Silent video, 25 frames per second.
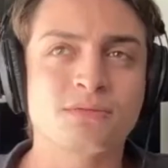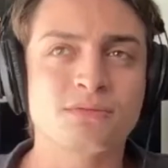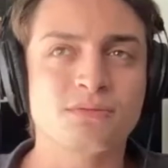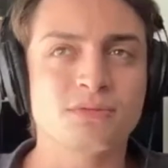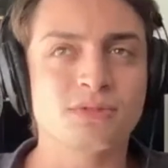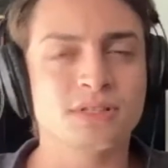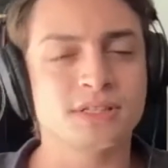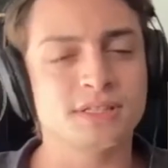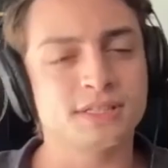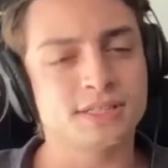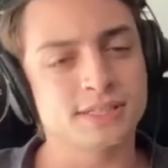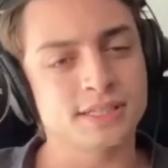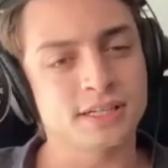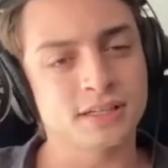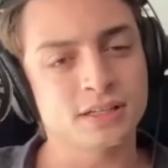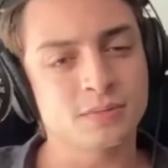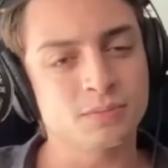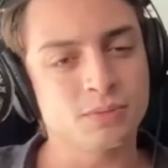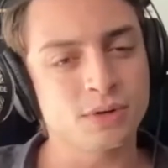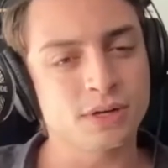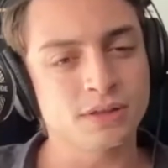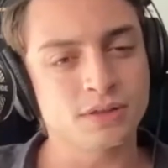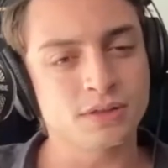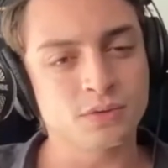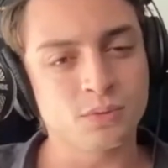really
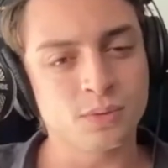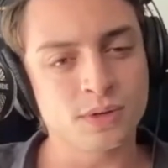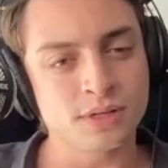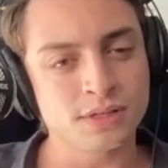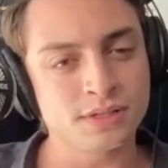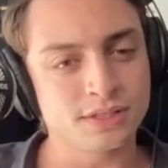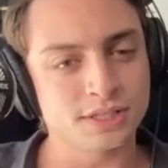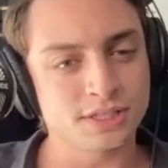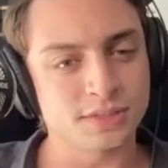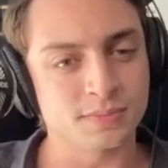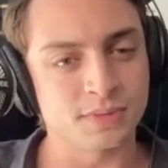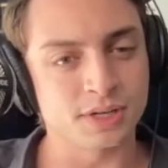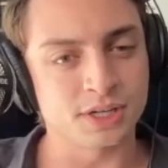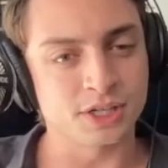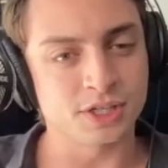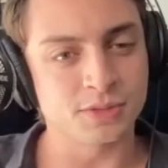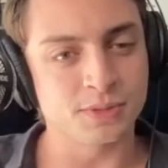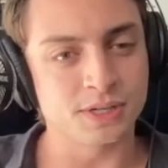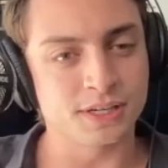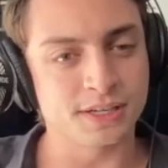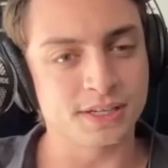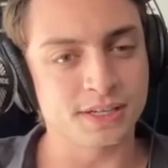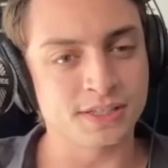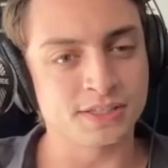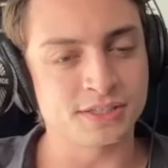celebrate the wins as much
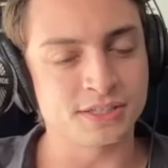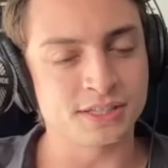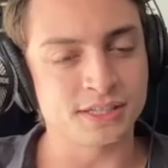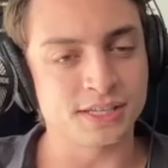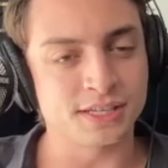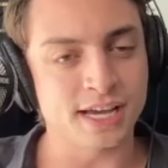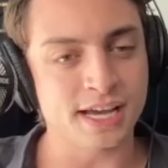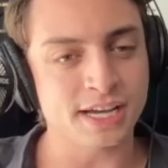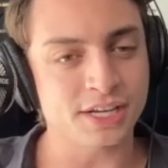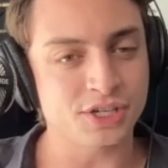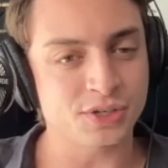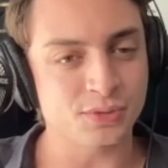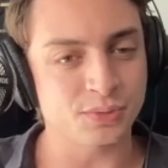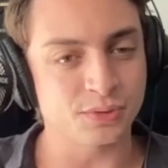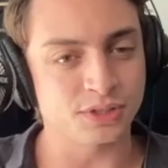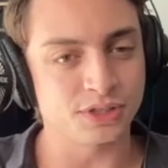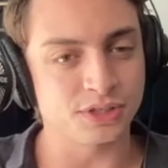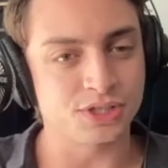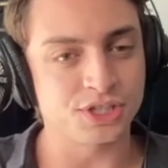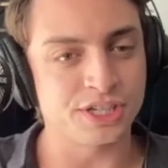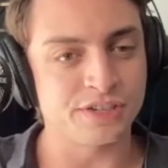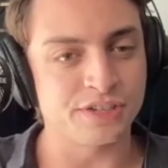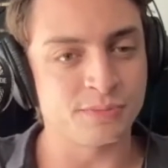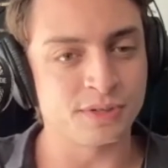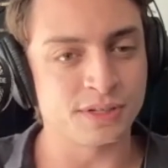because the actual
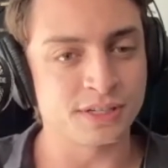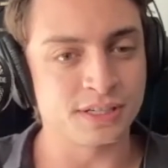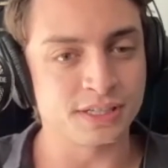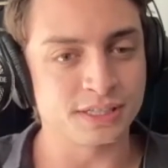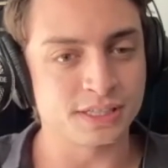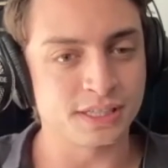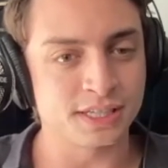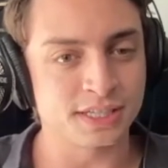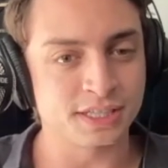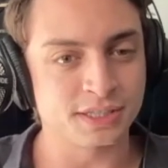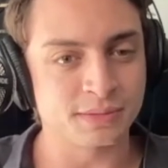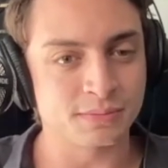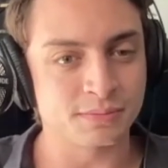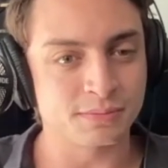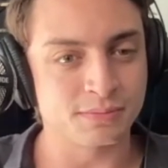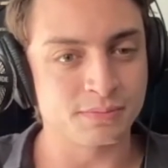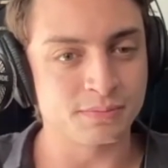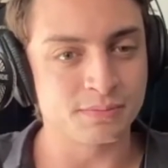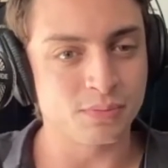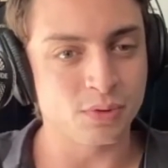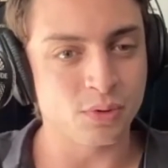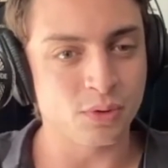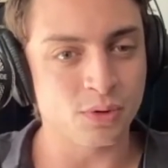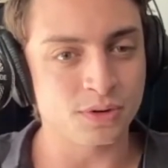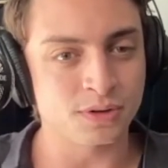achievement is less
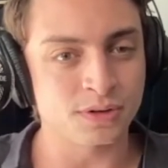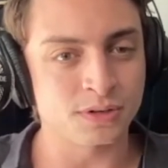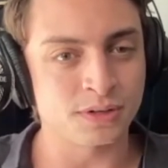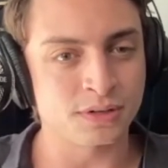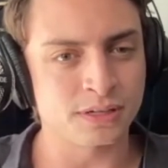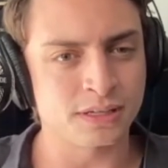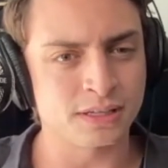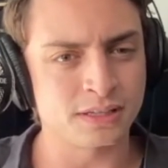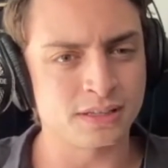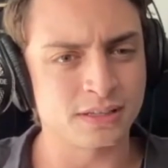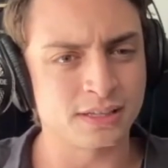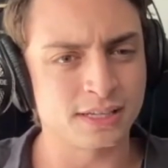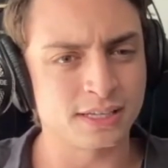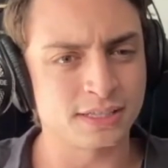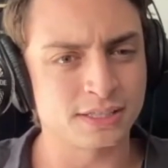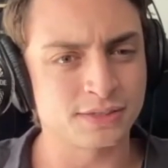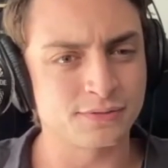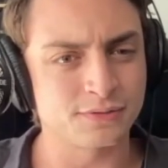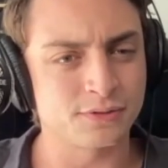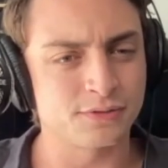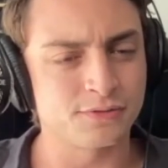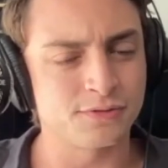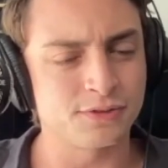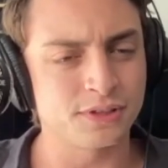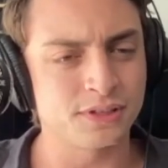important and less
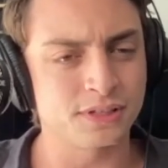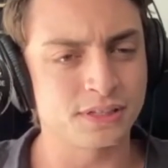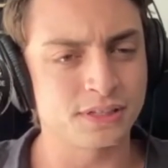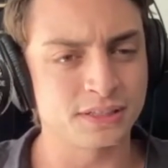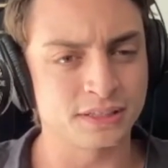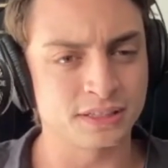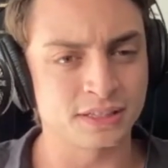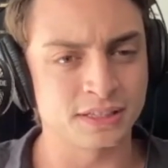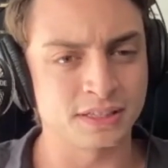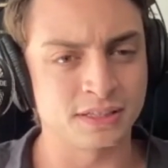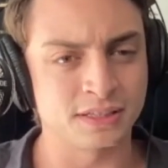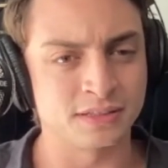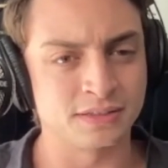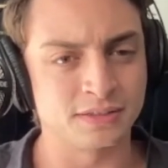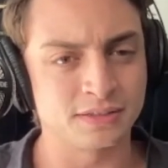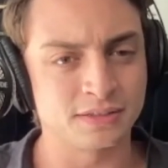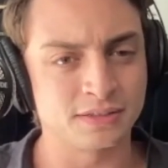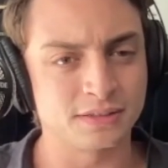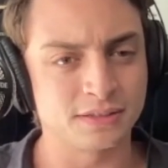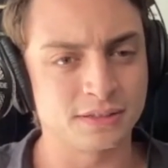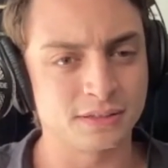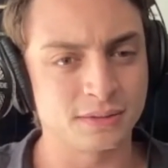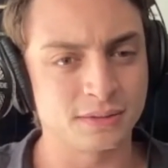fulfilling than the,